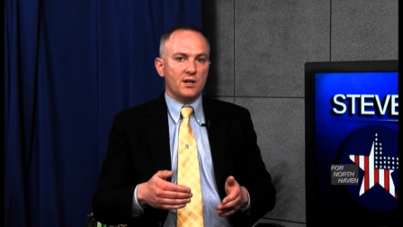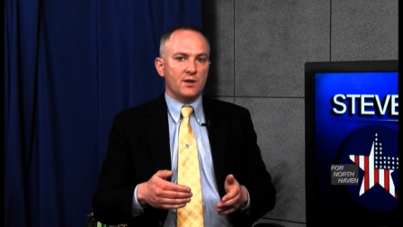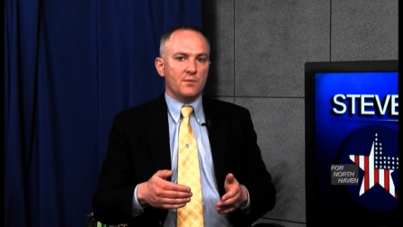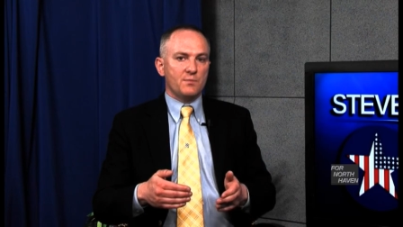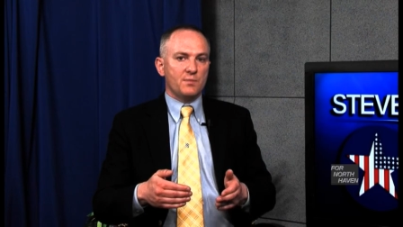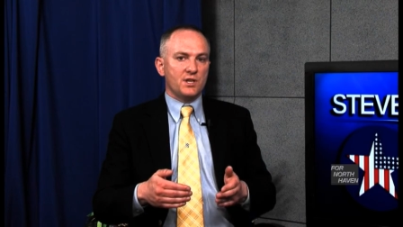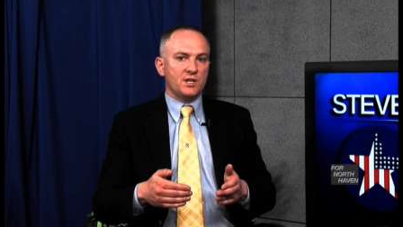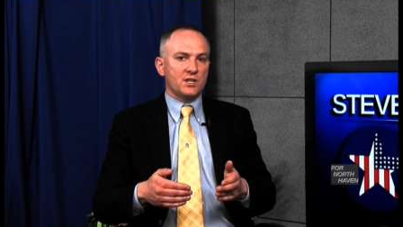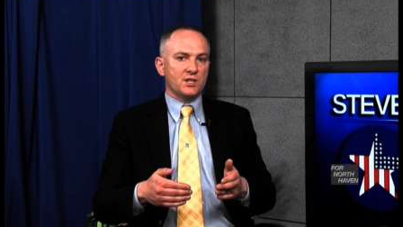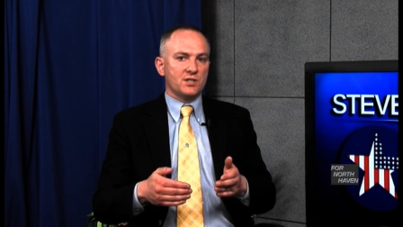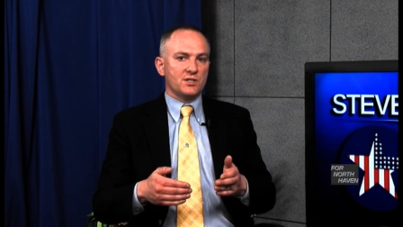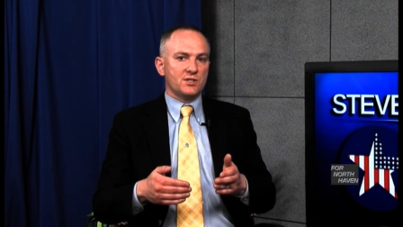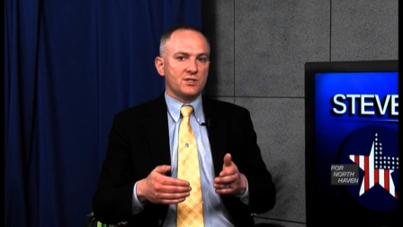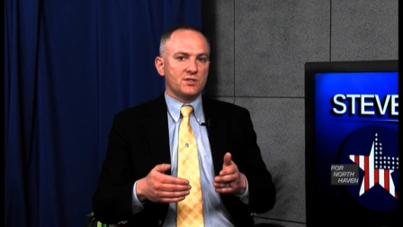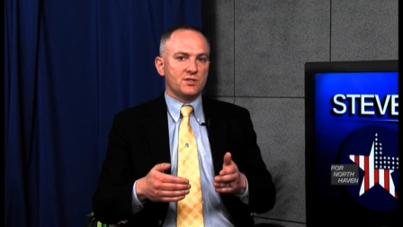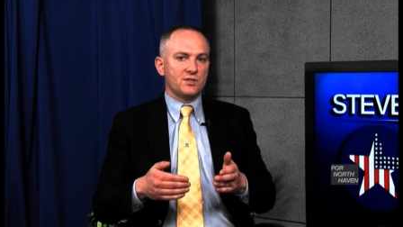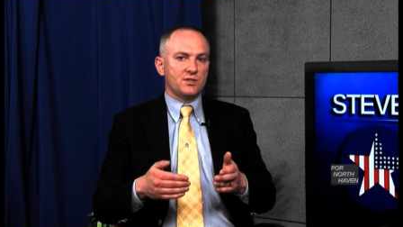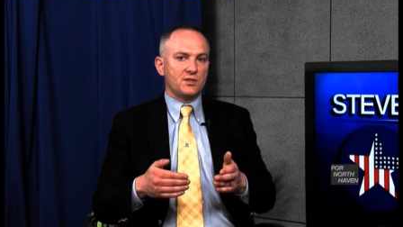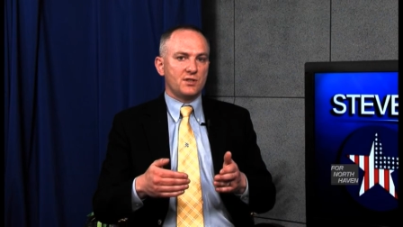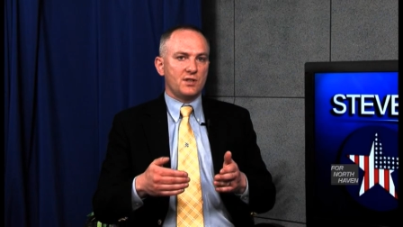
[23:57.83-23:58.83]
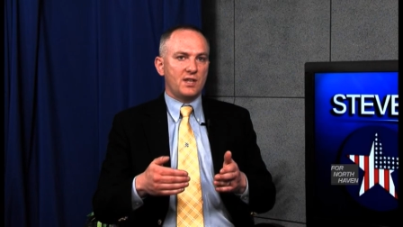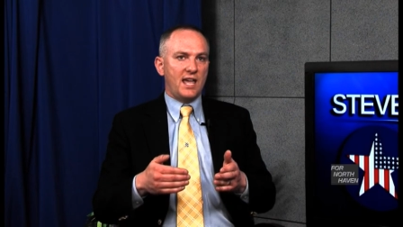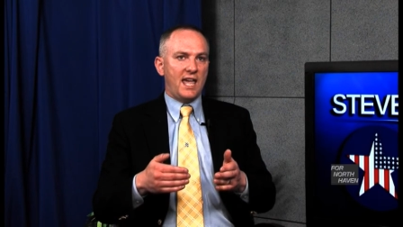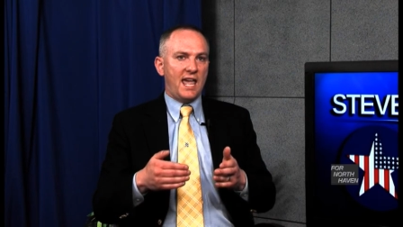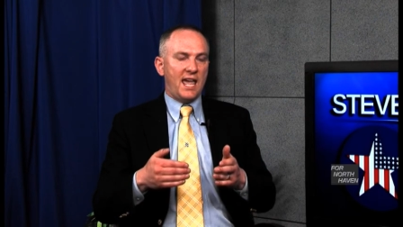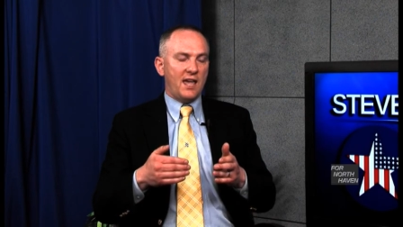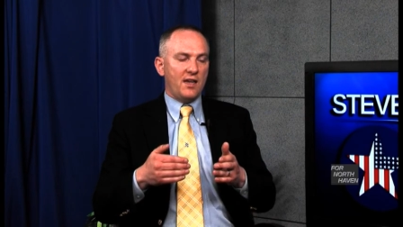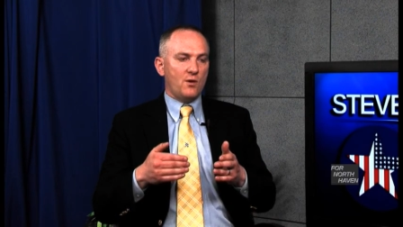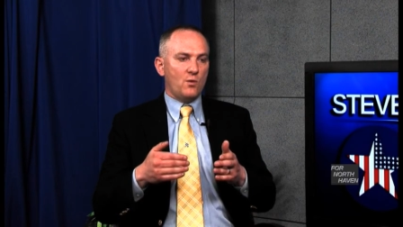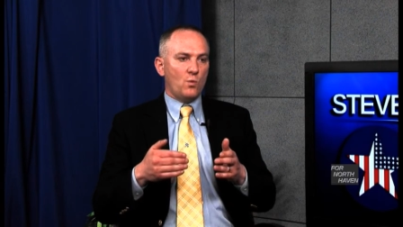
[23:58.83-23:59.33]
Because
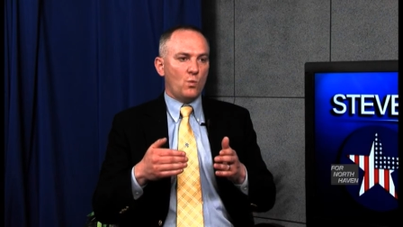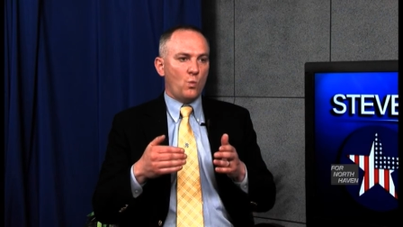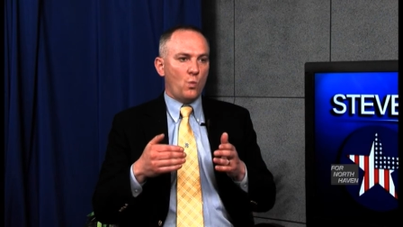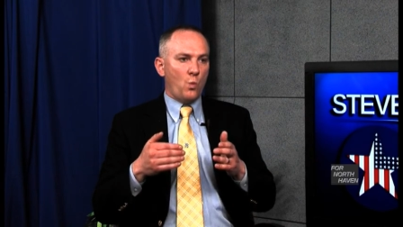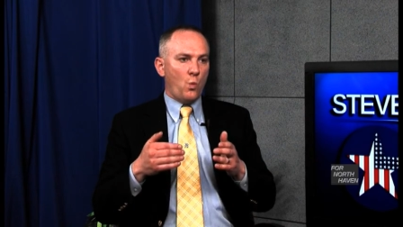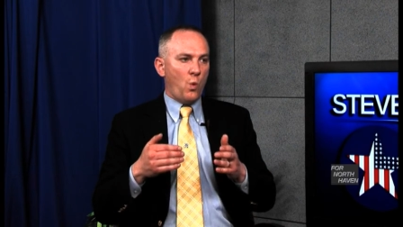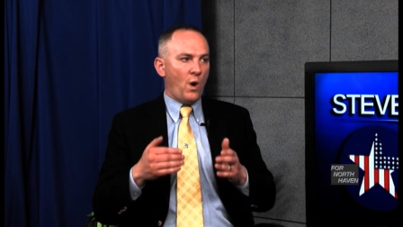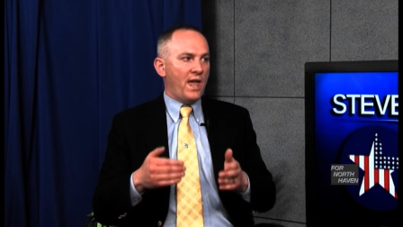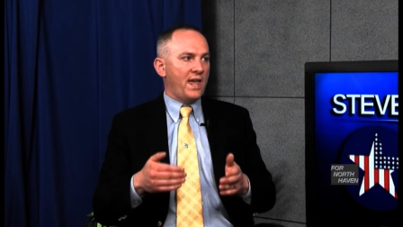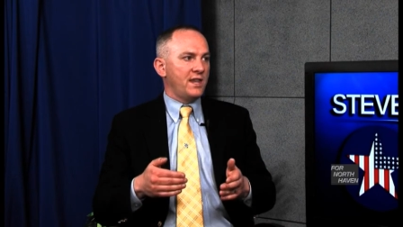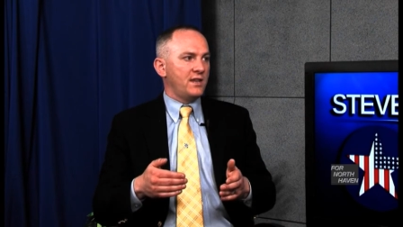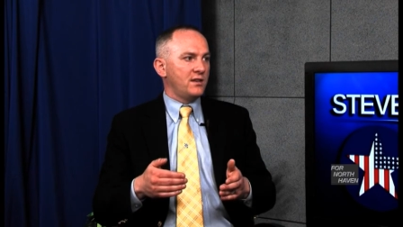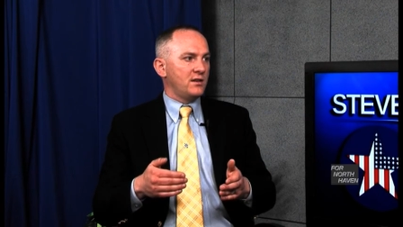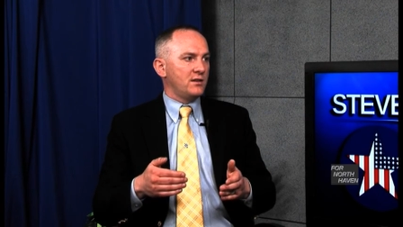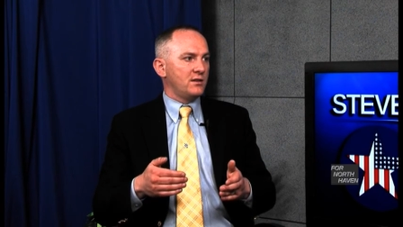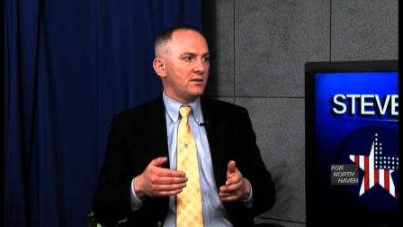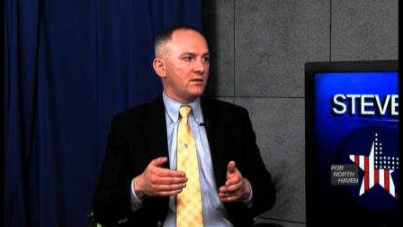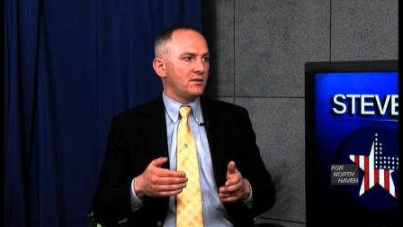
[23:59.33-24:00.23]
when